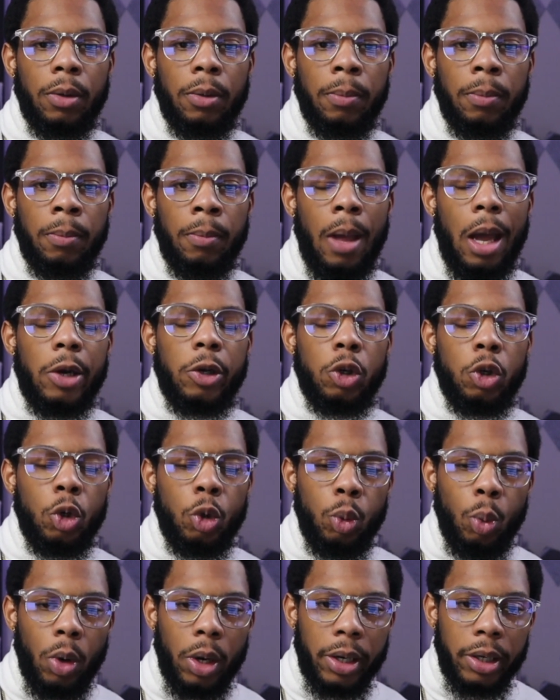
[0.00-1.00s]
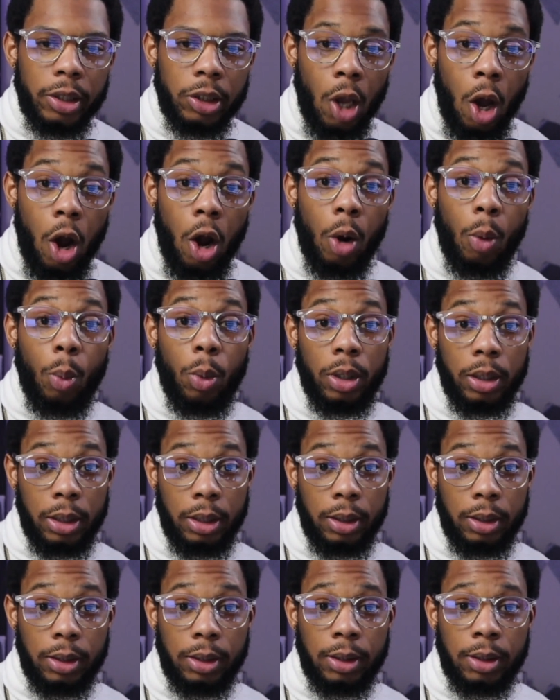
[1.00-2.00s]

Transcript: I knew where his heart was.